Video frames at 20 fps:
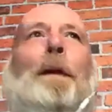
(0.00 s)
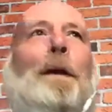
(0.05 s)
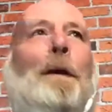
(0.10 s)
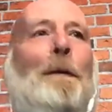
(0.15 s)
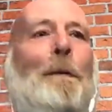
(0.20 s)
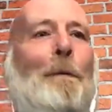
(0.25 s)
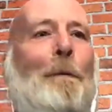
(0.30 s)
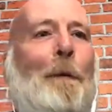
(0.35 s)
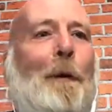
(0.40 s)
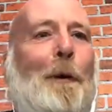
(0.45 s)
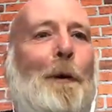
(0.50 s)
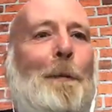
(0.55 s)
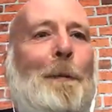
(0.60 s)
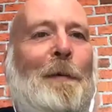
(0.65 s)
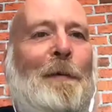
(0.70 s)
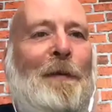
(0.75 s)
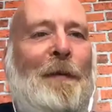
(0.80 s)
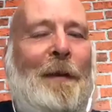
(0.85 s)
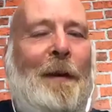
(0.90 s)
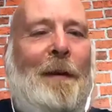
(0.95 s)
in the room,
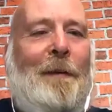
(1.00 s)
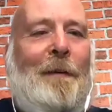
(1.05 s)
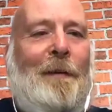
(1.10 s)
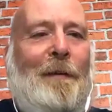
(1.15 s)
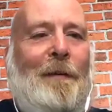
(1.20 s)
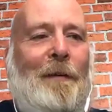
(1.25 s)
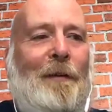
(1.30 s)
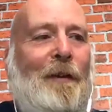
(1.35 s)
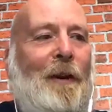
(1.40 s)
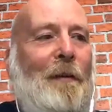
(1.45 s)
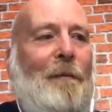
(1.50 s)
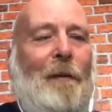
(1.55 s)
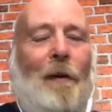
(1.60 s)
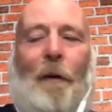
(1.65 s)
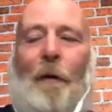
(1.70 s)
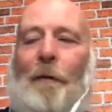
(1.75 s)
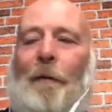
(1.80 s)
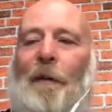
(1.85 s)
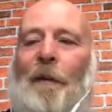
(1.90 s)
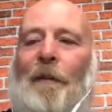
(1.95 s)
so it's a general
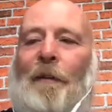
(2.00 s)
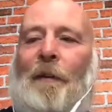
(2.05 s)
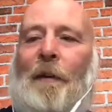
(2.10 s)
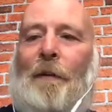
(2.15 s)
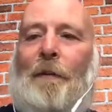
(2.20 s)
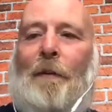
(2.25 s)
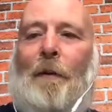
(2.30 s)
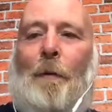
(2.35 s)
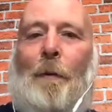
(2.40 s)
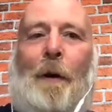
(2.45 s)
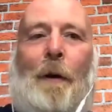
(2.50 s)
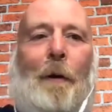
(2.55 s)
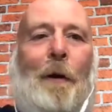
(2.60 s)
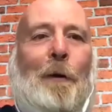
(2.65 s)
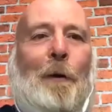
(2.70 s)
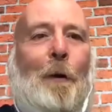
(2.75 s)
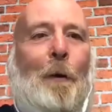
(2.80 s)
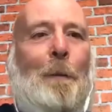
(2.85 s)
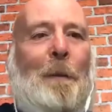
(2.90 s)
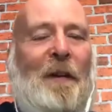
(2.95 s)
office, so it's not where I
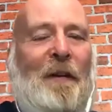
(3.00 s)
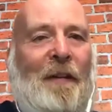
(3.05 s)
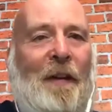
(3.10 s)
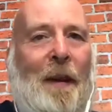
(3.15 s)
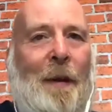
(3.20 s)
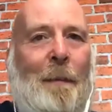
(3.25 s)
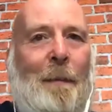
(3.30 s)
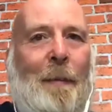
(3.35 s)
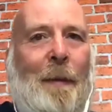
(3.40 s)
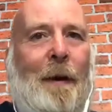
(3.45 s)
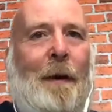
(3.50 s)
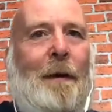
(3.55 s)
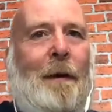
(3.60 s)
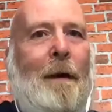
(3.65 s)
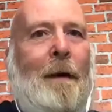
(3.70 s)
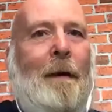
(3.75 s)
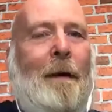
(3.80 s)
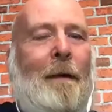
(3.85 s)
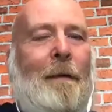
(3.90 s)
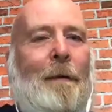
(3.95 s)
normally sit, but
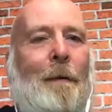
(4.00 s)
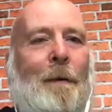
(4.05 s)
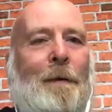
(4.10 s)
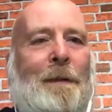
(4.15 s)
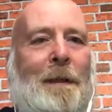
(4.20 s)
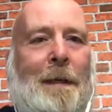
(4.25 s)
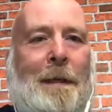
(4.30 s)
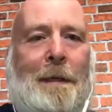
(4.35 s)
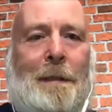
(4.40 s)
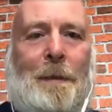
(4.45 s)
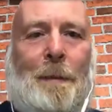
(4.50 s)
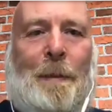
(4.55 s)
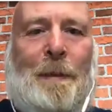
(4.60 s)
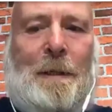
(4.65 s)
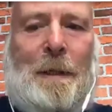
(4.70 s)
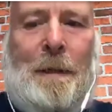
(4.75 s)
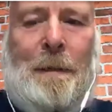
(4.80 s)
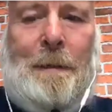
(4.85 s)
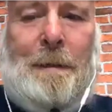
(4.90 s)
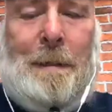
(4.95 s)
thought I'd take this
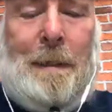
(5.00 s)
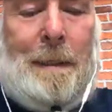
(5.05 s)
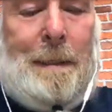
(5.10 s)
opportunity.